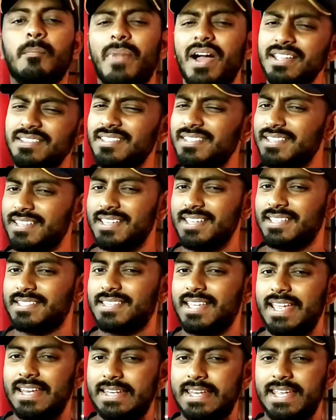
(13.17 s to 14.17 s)
Python
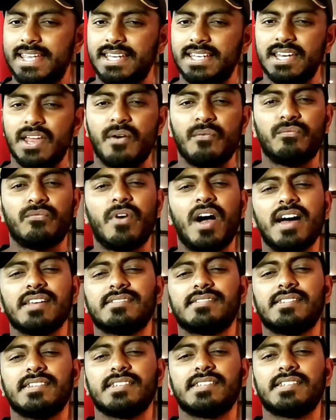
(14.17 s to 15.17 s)
is indeed
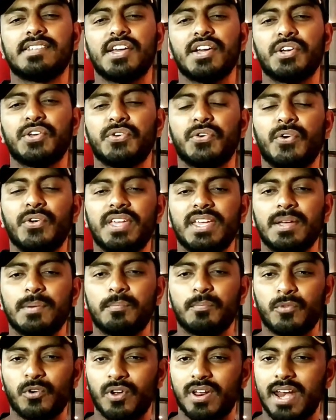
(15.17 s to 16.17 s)
fastest
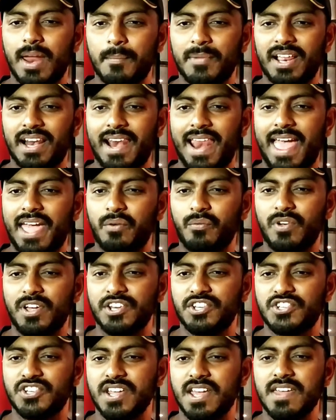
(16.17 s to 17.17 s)
growing programming
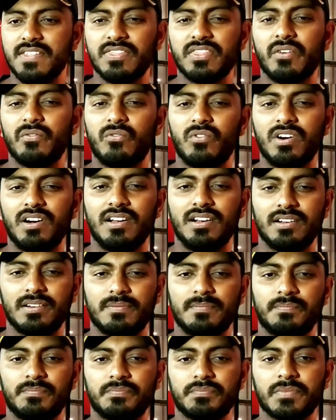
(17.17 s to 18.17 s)
language in the world.
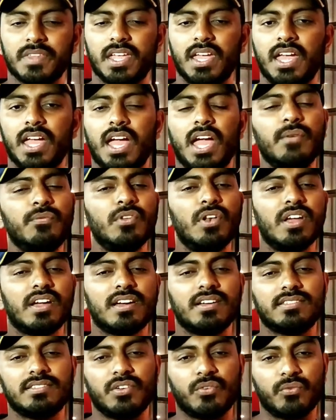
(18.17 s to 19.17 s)
If you
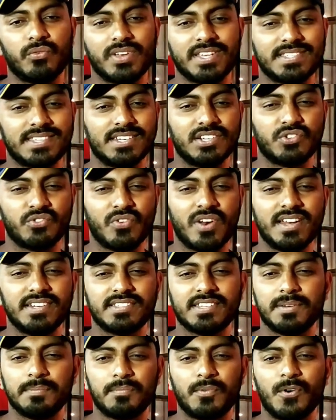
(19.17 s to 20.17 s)
look at the recent
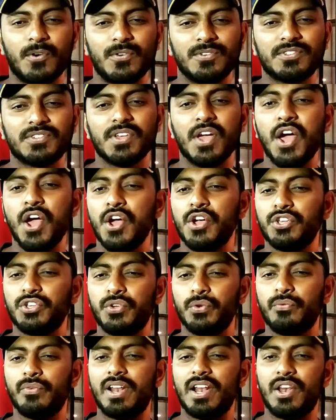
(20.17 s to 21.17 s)
trends and polls,
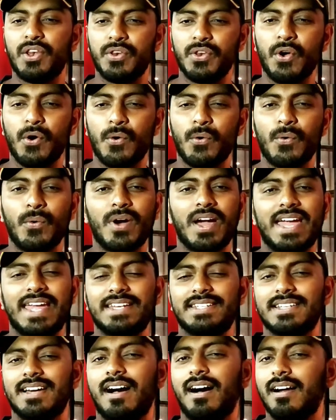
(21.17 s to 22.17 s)
you will know
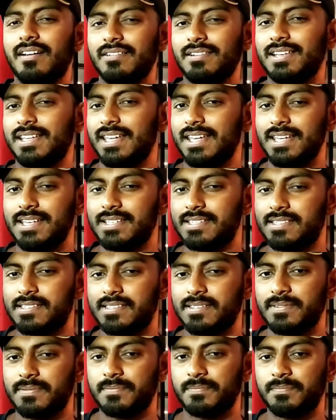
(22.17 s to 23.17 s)
it already
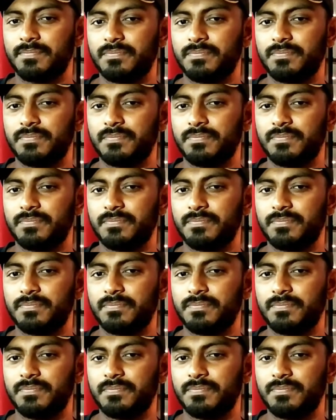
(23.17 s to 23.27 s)
is.